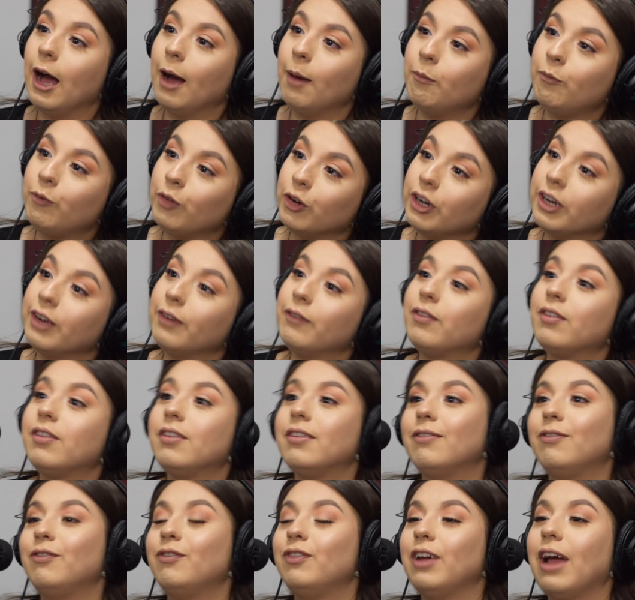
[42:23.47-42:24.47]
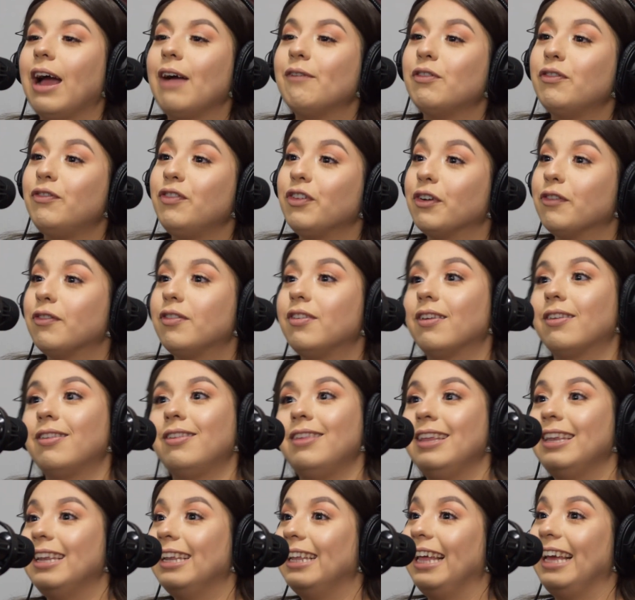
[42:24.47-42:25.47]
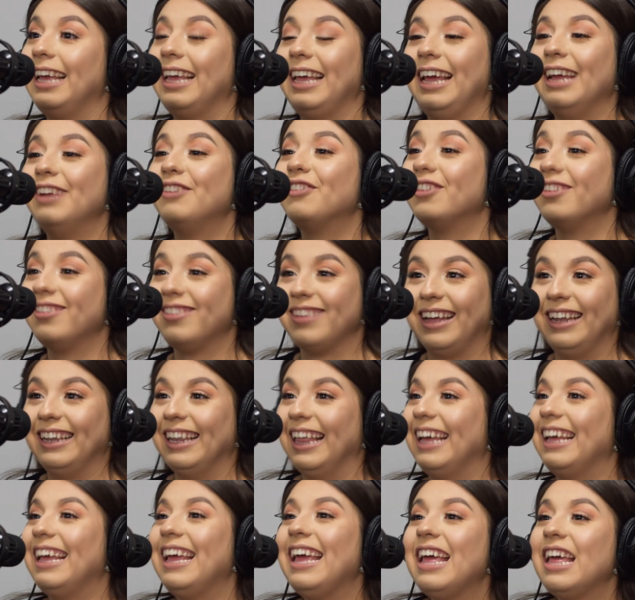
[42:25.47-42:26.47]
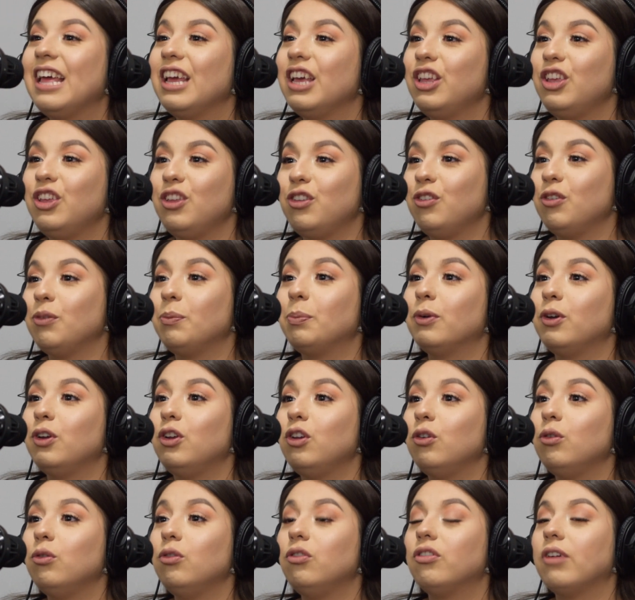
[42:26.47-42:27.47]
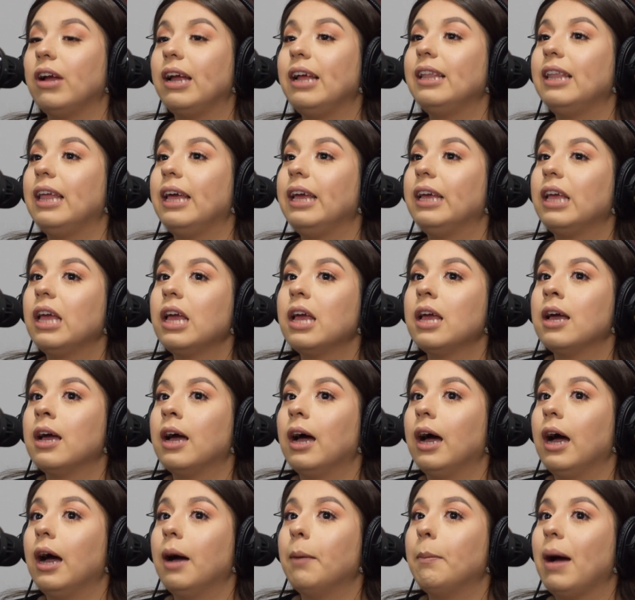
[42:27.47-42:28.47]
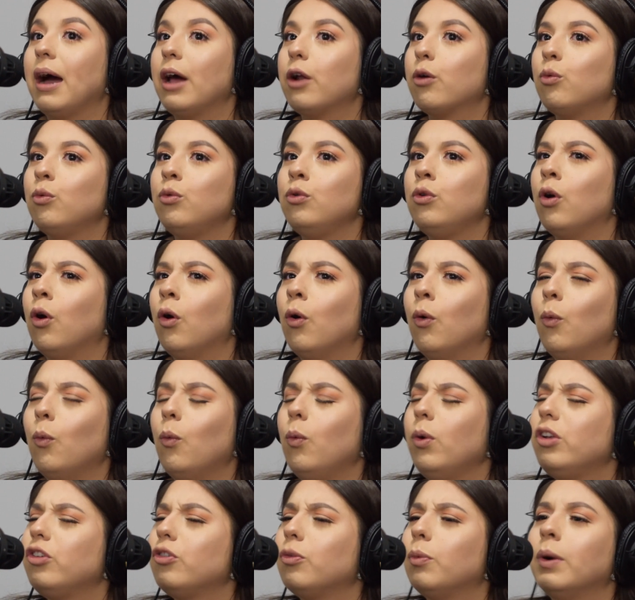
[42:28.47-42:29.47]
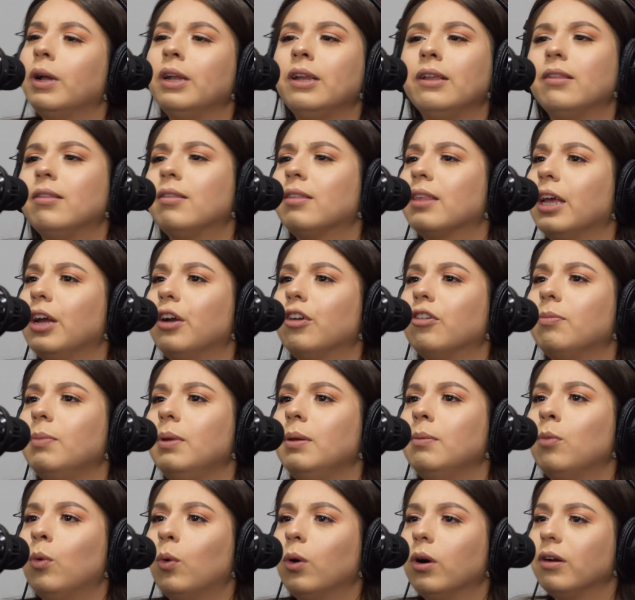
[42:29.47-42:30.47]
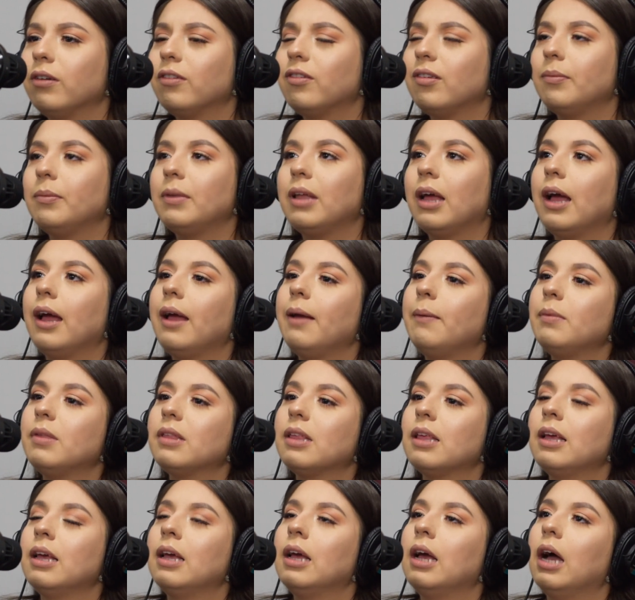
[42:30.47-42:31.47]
I have a fear of succeeding. Like Adrian said, like super huge, right? Like, I don't know which one scares me more sometimes.